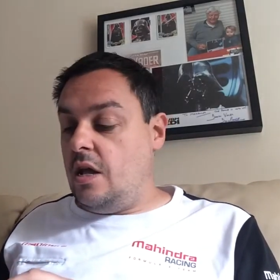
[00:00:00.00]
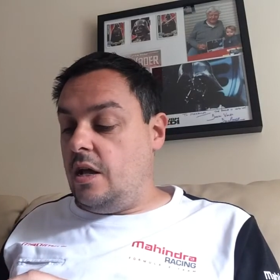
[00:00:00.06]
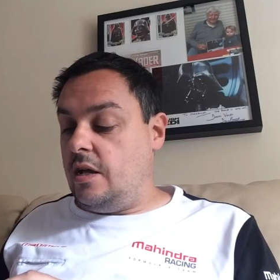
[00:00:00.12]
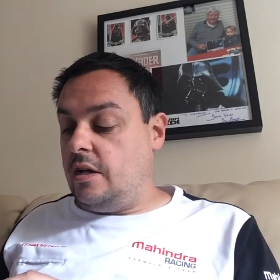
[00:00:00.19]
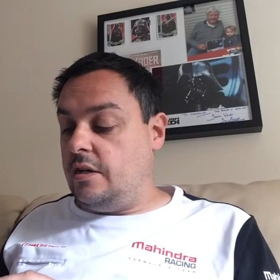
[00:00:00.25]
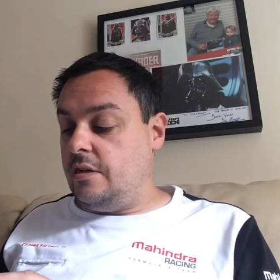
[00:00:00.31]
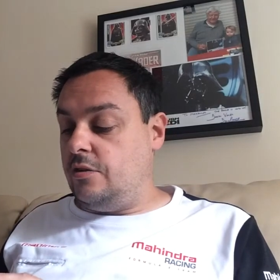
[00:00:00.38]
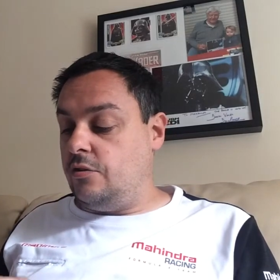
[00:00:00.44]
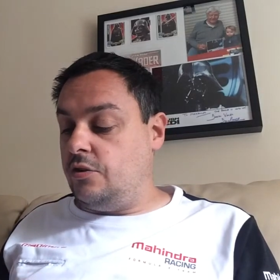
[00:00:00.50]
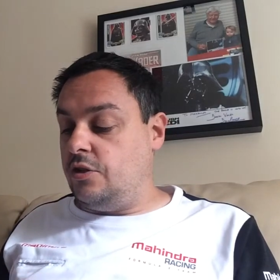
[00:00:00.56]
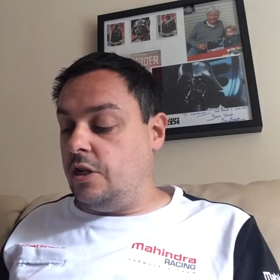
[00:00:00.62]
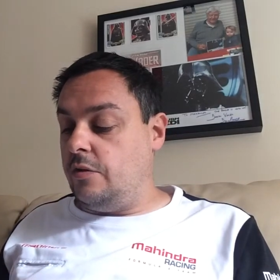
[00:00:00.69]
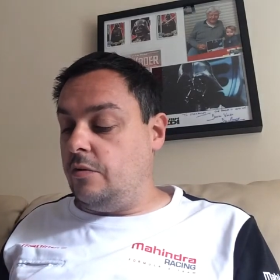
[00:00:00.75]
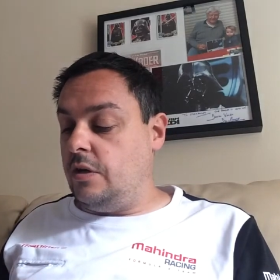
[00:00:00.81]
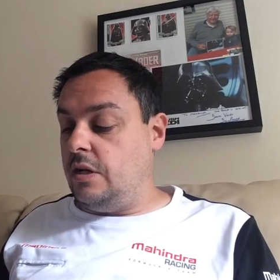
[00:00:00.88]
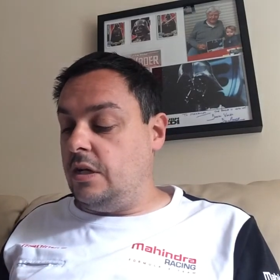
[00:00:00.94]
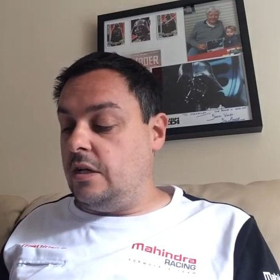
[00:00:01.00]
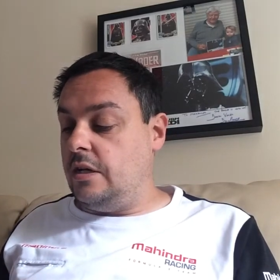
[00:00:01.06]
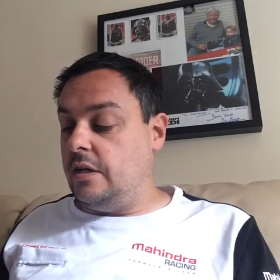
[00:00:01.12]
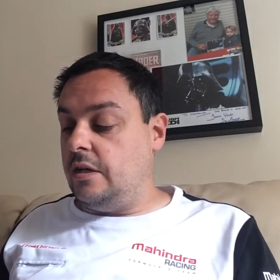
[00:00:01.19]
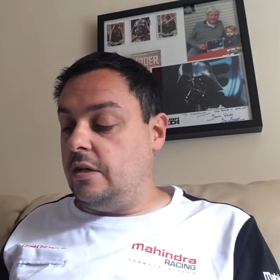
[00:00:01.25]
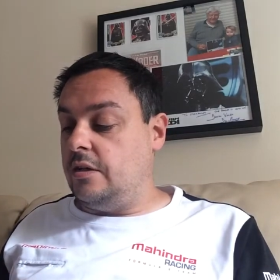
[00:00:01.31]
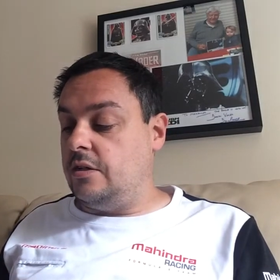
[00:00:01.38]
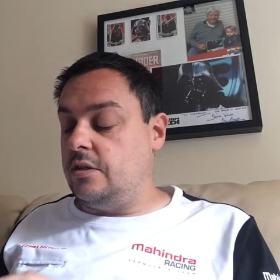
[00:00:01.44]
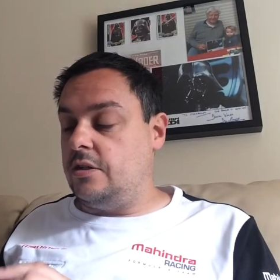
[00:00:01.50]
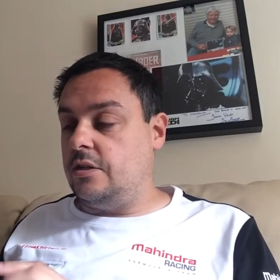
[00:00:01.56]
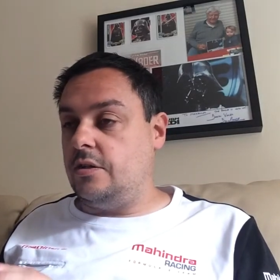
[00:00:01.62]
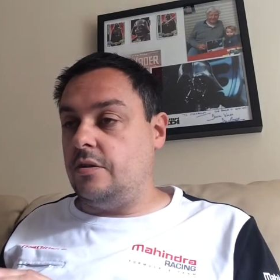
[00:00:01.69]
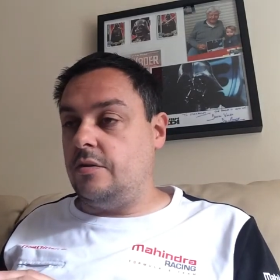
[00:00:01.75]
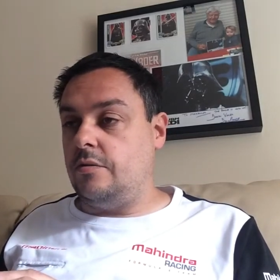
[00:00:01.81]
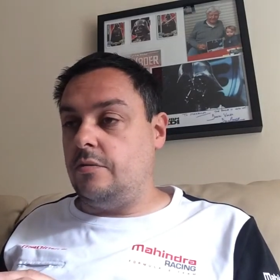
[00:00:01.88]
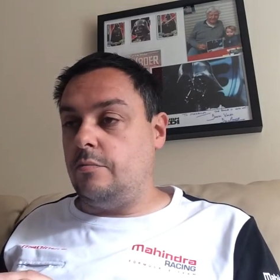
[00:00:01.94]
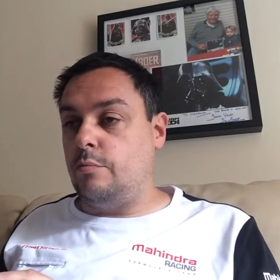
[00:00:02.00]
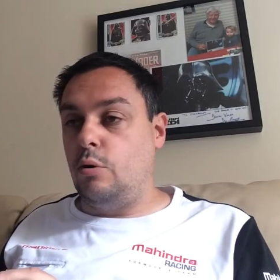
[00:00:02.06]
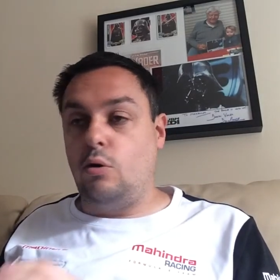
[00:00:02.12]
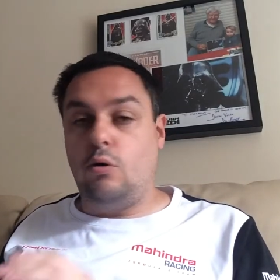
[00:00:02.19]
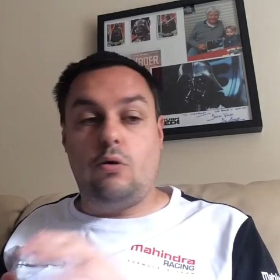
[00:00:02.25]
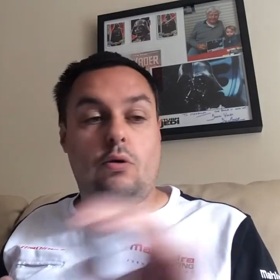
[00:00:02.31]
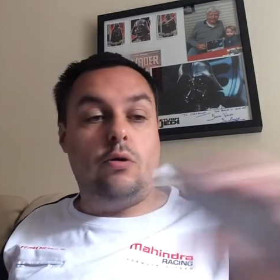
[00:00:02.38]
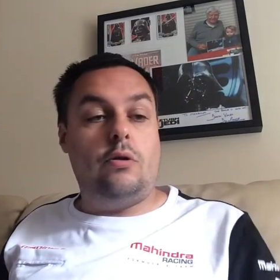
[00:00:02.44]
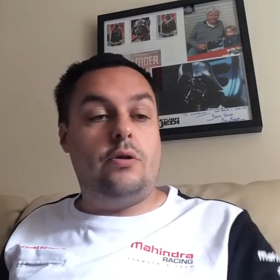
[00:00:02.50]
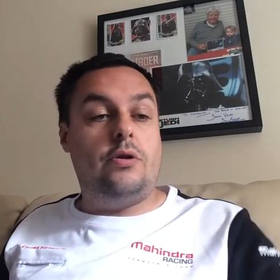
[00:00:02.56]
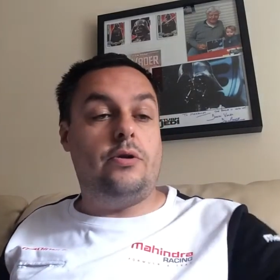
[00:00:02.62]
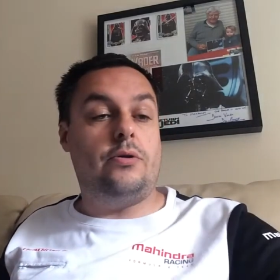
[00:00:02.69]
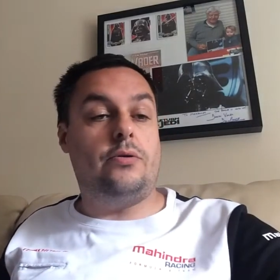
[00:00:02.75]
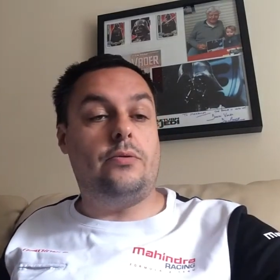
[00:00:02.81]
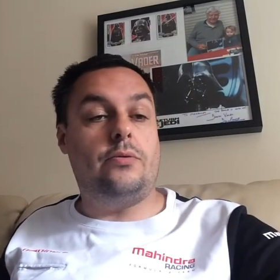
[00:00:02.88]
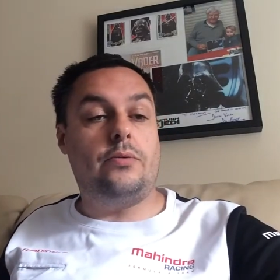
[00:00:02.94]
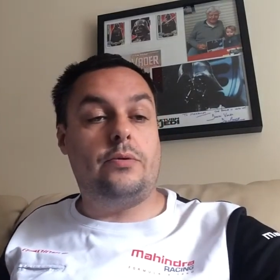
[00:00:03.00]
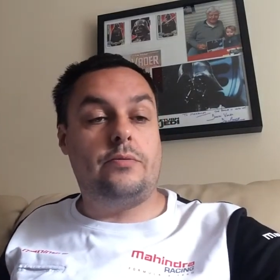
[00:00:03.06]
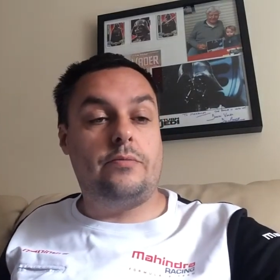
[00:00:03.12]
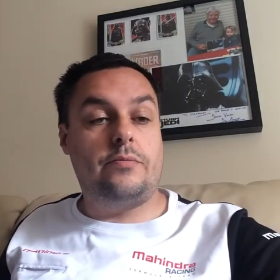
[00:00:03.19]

And I also liked Paul, who